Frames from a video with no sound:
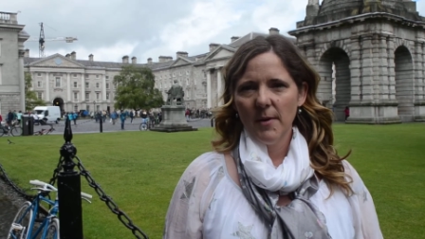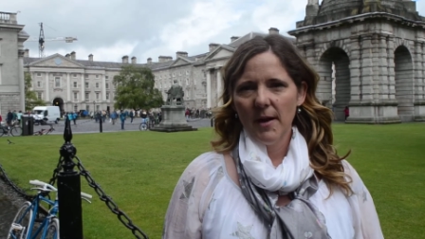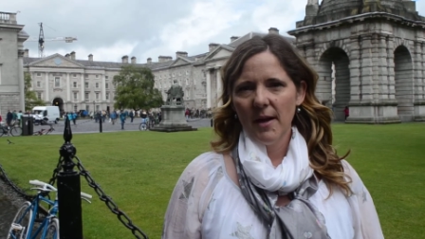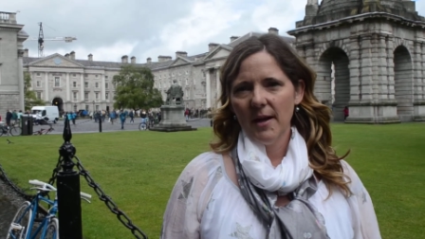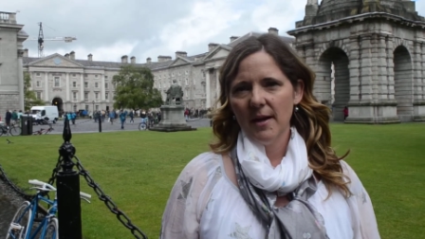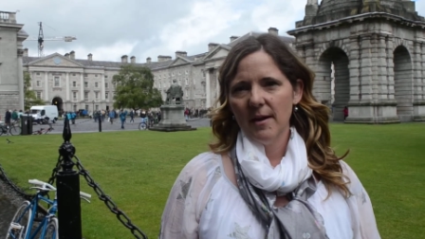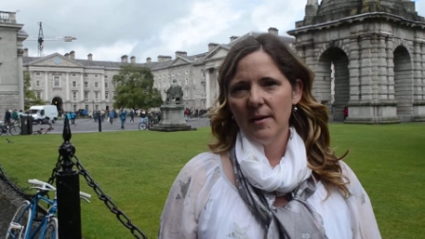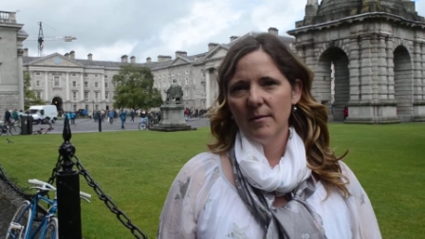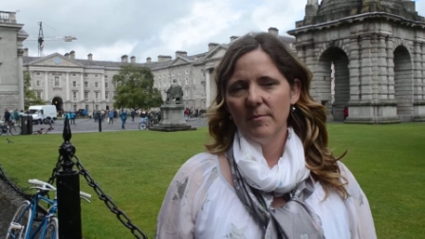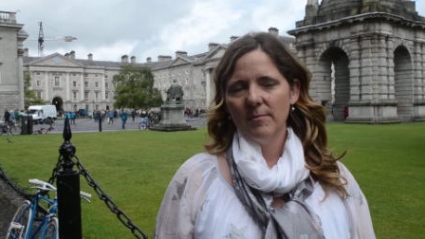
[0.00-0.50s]

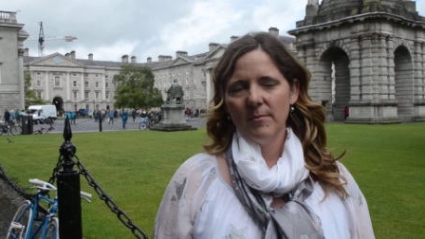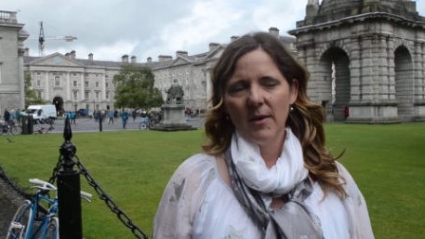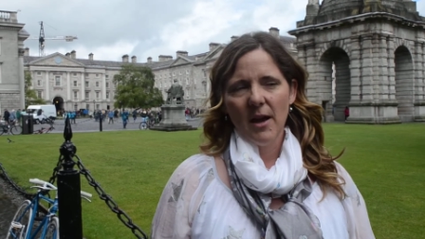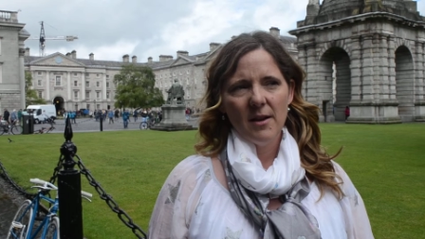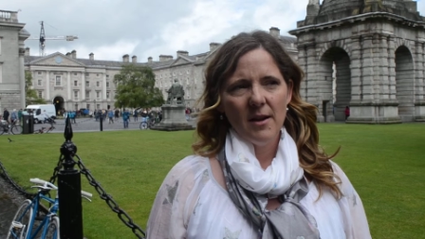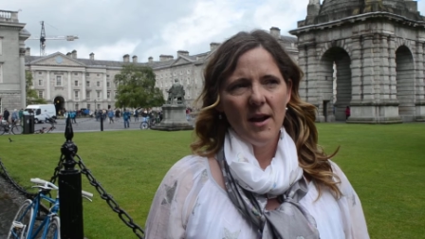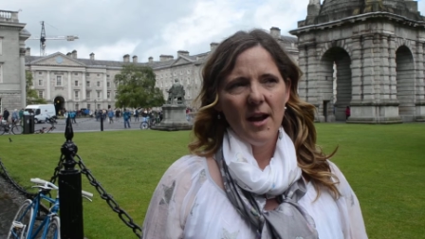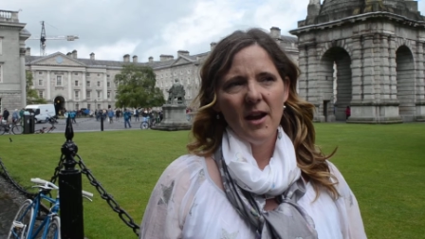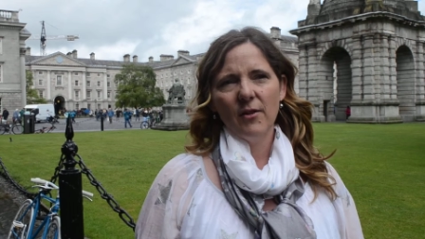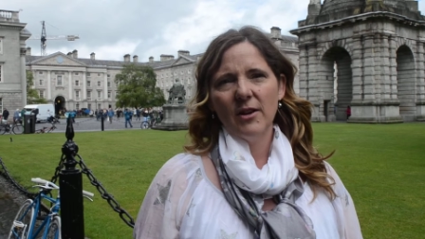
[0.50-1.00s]
a, a
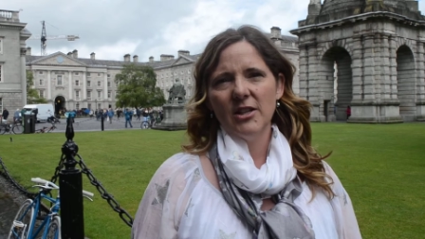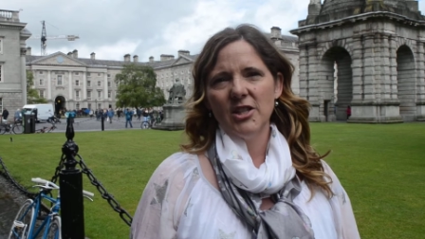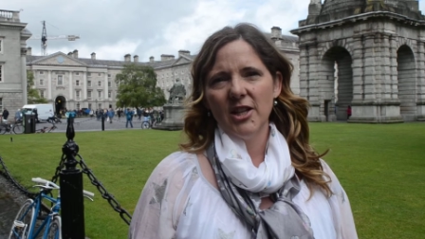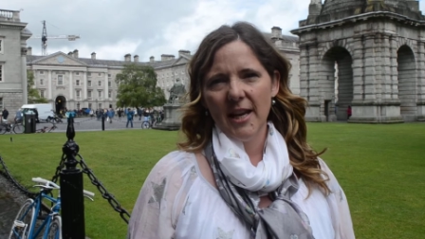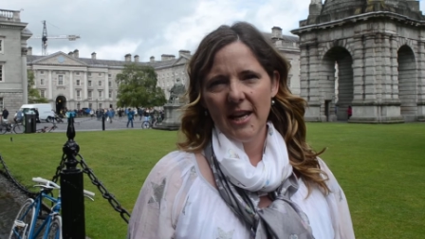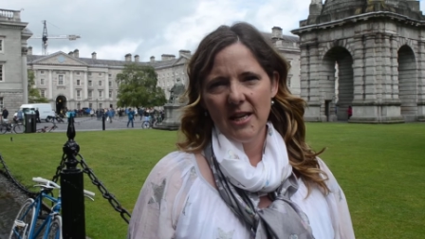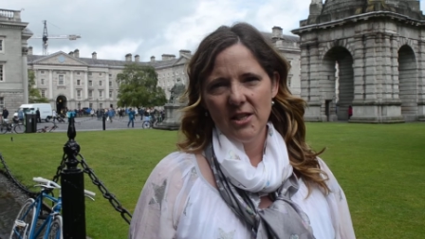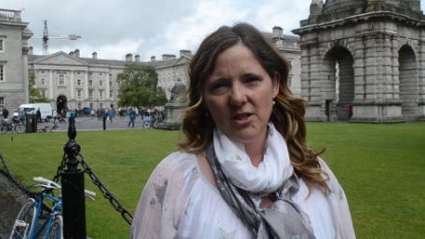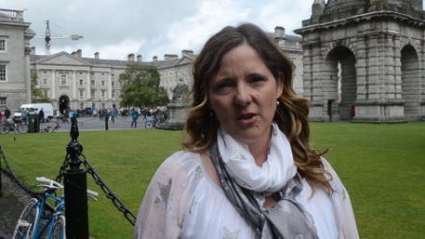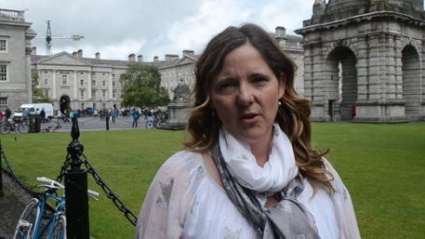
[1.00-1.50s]
higher
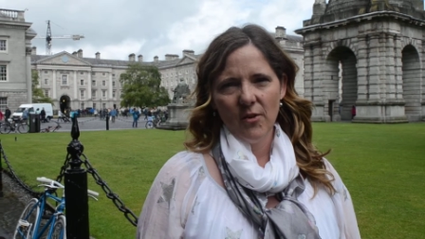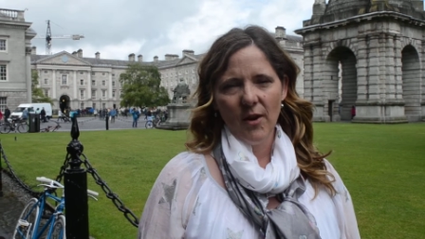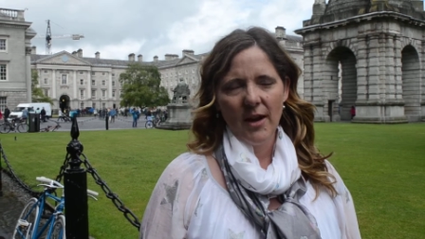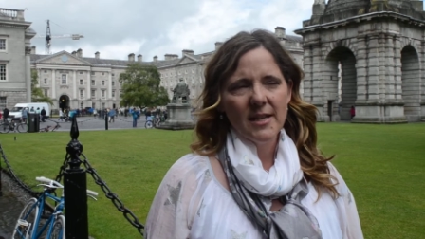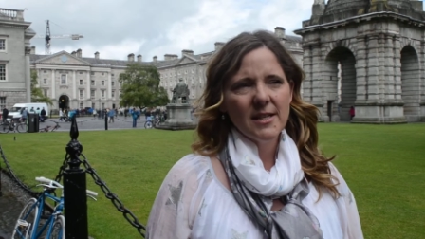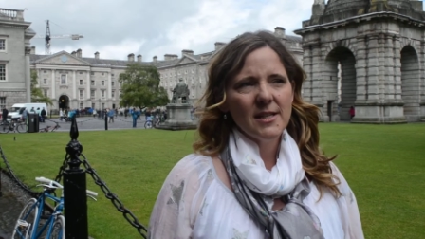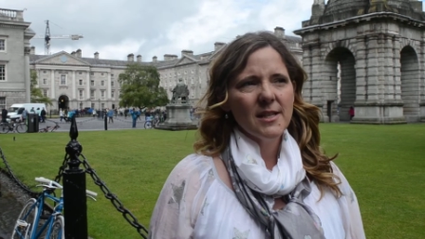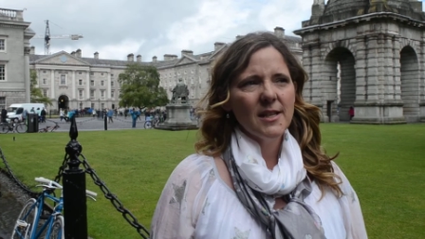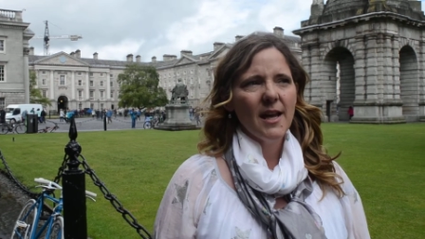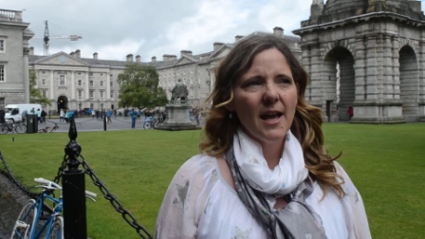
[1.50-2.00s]
education
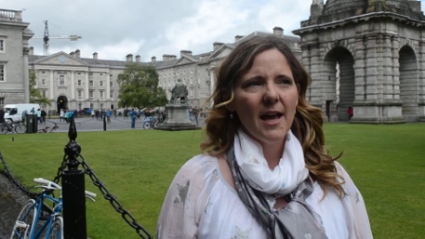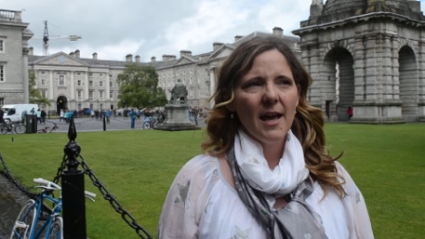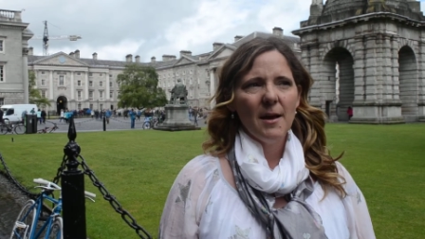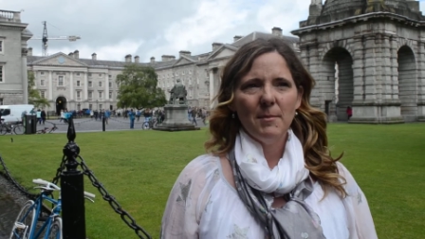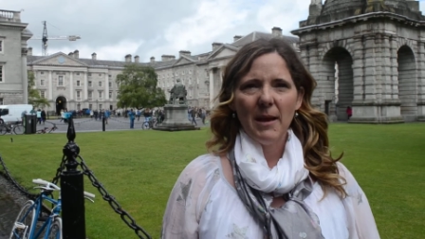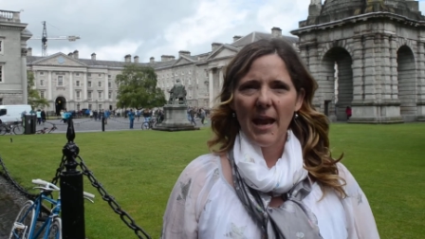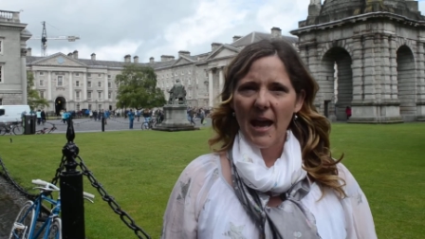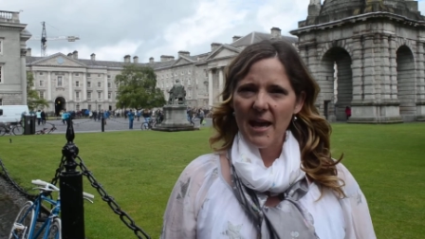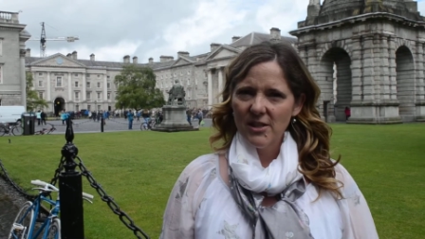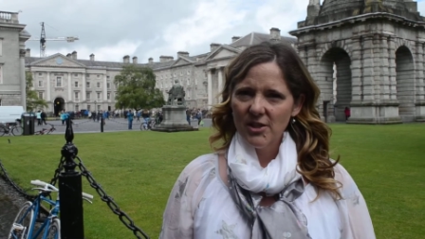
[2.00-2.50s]
grant
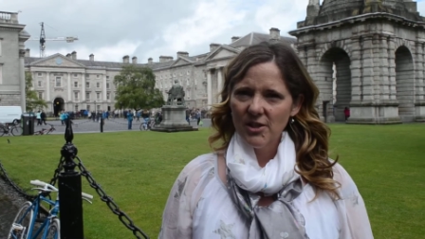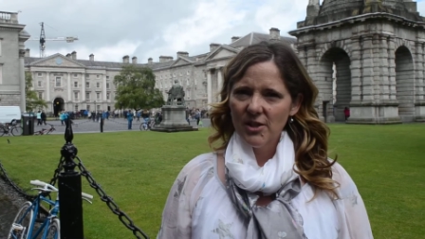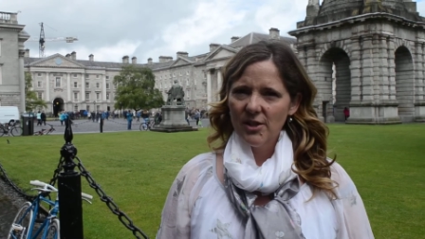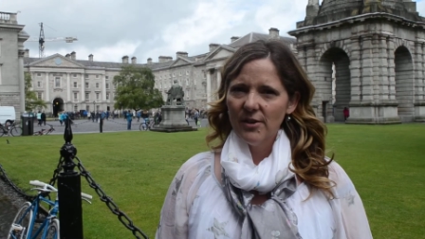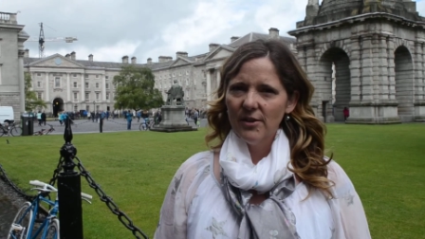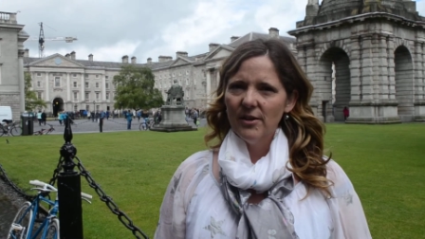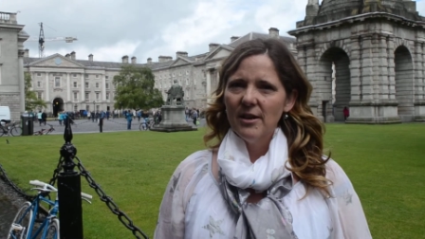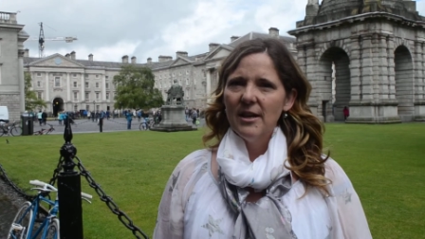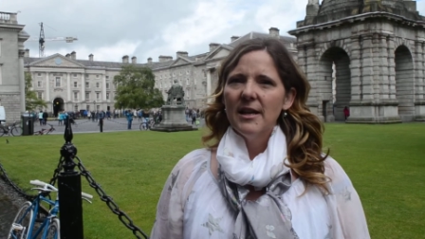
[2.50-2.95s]
um, last year